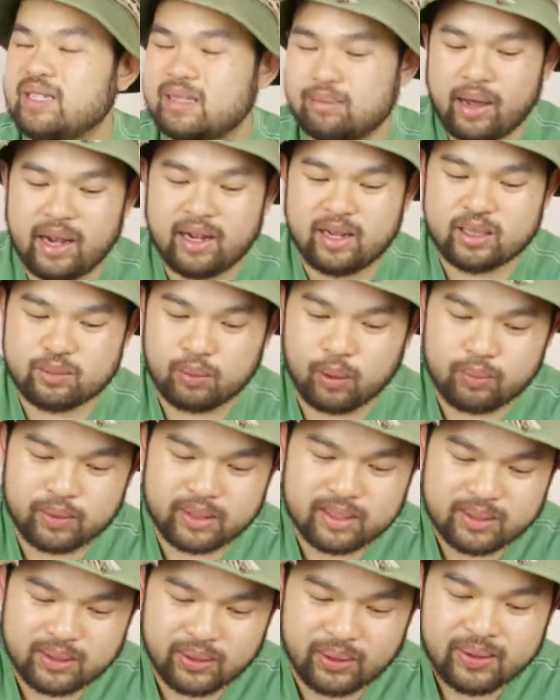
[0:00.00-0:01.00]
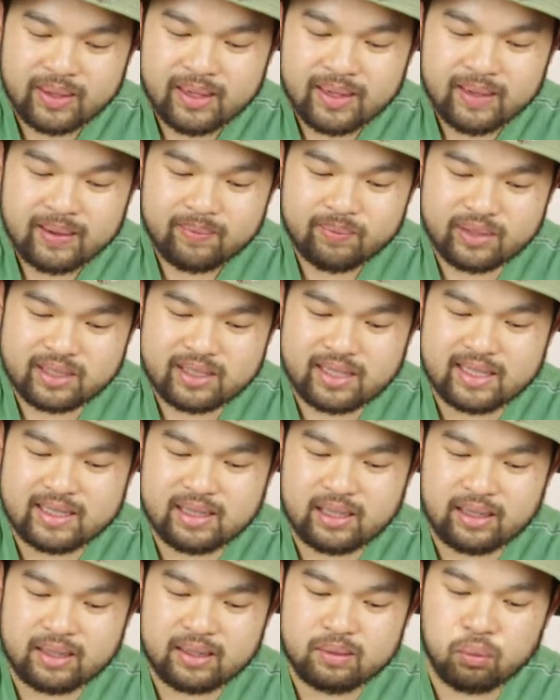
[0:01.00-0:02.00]
the package properly, so it just
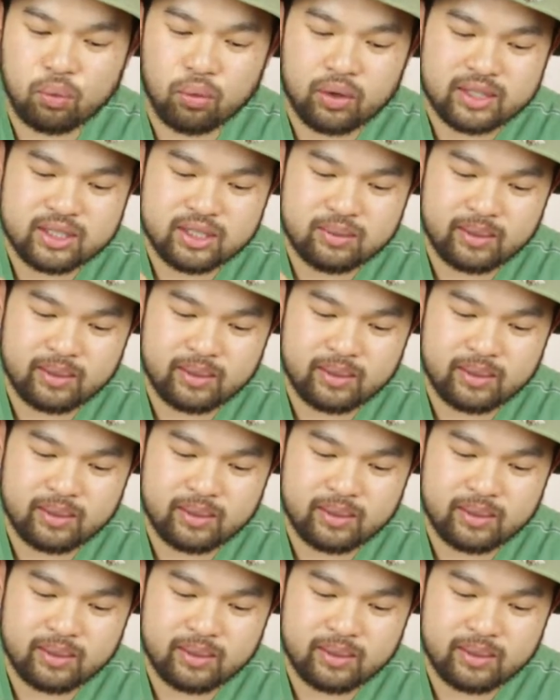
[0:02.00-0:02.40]
tasted like water to